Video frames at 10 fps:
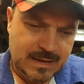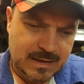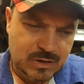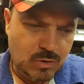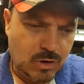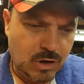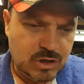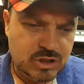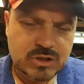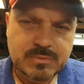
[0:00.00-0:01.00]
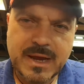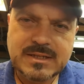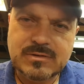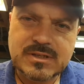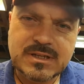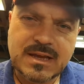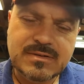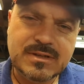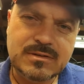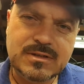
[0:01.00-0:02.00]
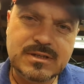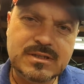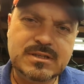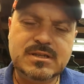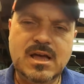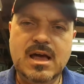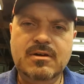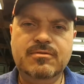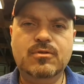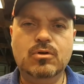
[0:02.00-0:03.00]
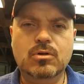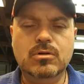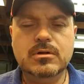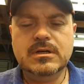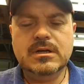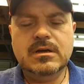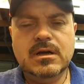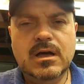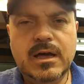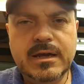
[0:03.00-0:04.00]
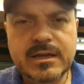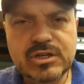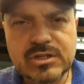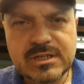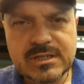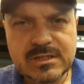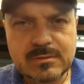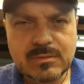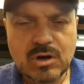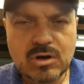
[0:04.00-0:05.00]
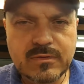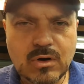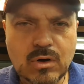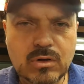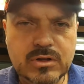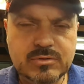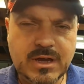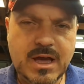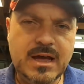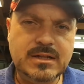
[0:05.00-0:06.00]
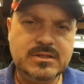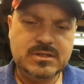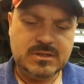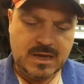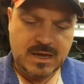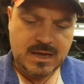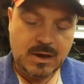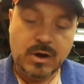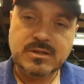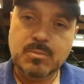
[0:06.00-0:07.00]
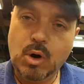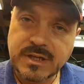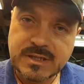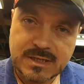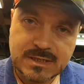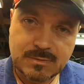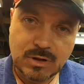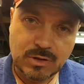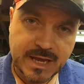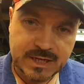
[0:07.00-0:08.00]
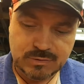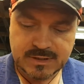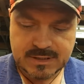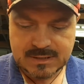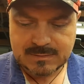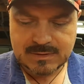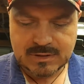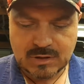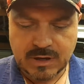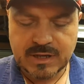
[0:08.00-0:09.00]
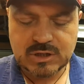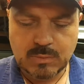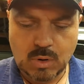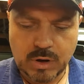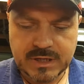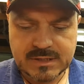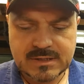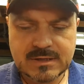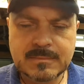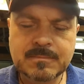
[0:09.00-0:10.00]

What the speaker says: new clutch, master and slave cylinders, full ignition system overhaul as regards, it's a point system, the old Kettering system, so it's got ignition points,